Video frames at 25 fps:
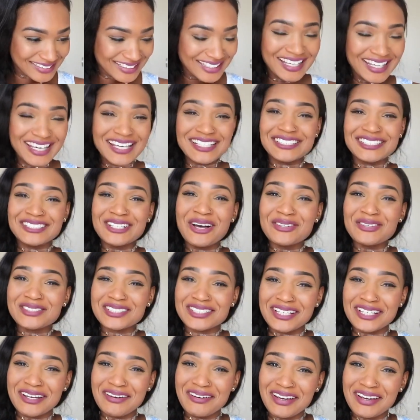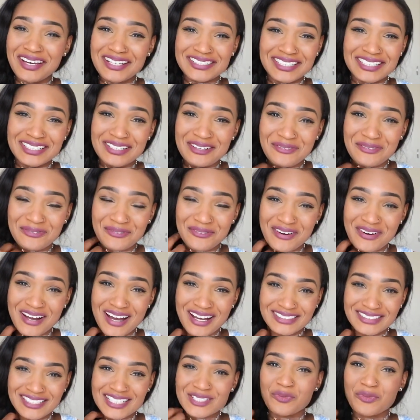He's so serious in the
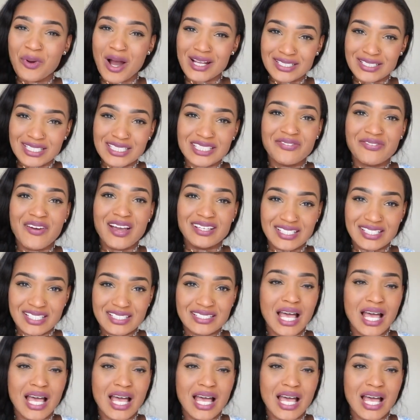front. Just watch his face.